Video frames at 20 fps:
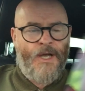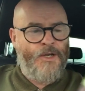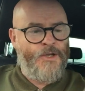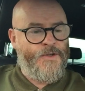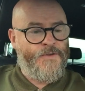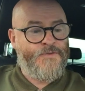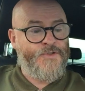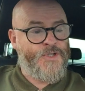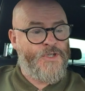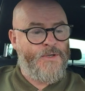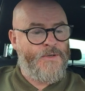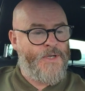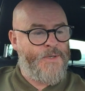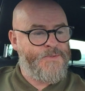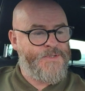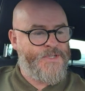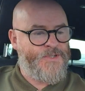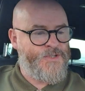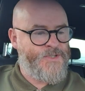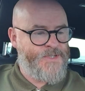I love
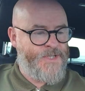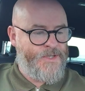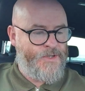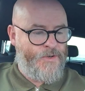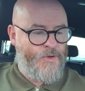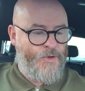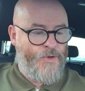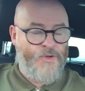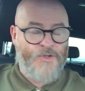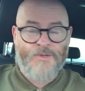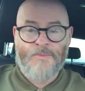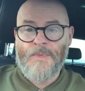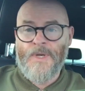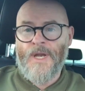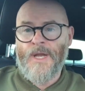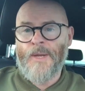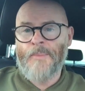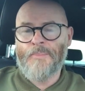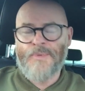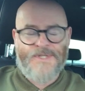tulips. I just think they're awesome,
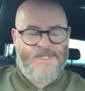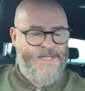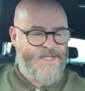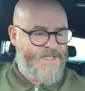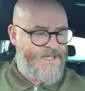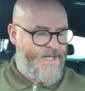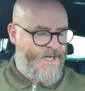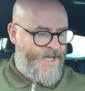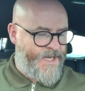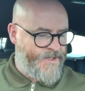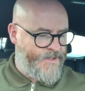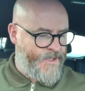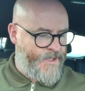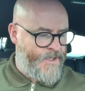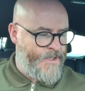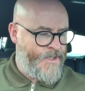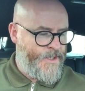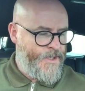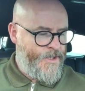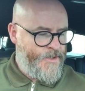and I particularly like
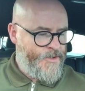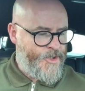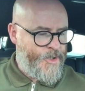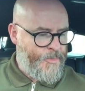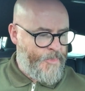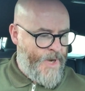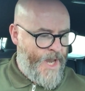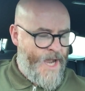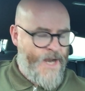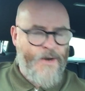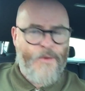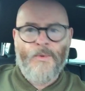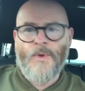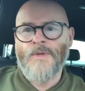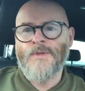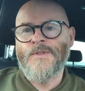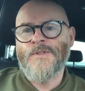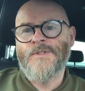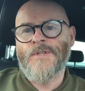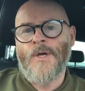the black
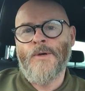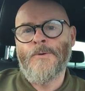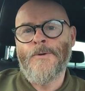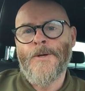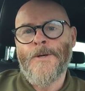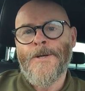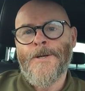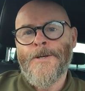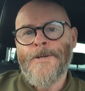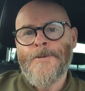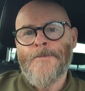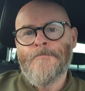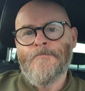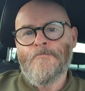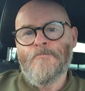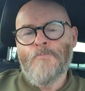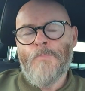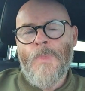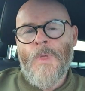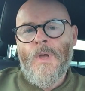one. So
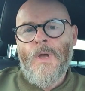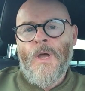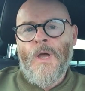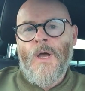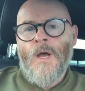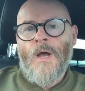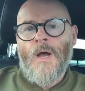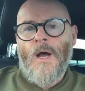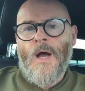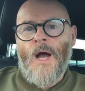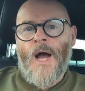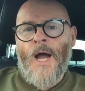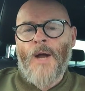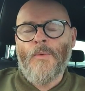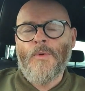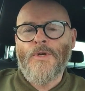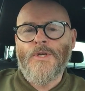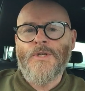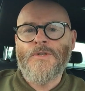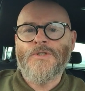I
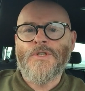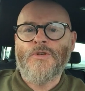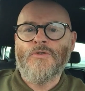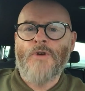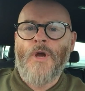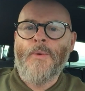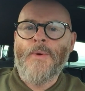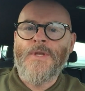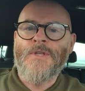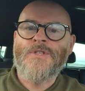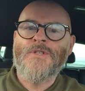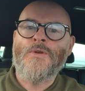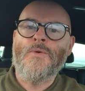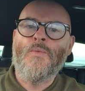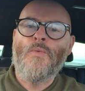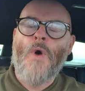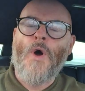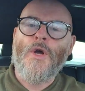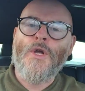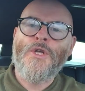want you to grow into
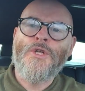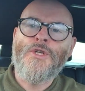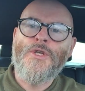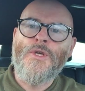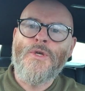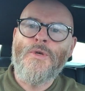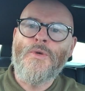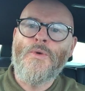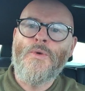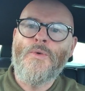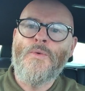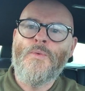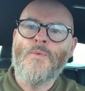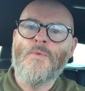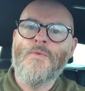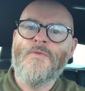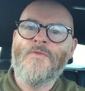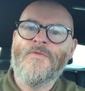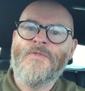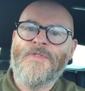what you
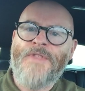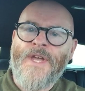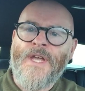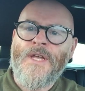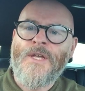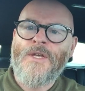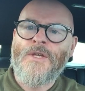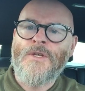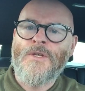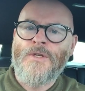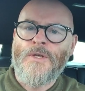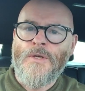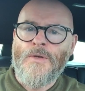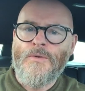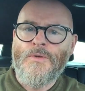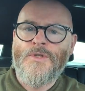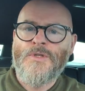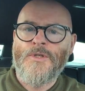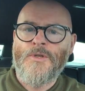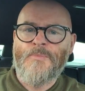think
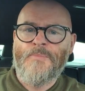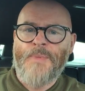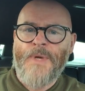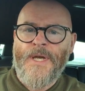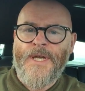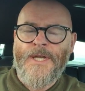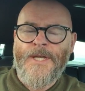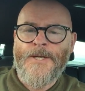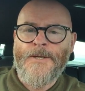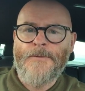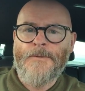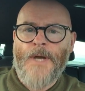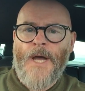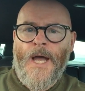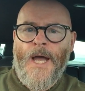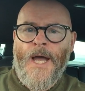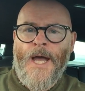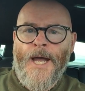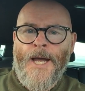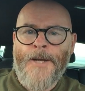you should be.
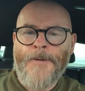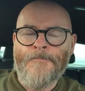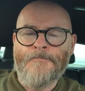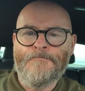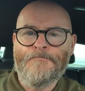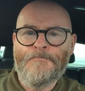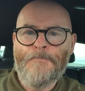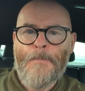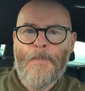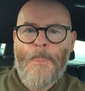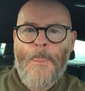I'm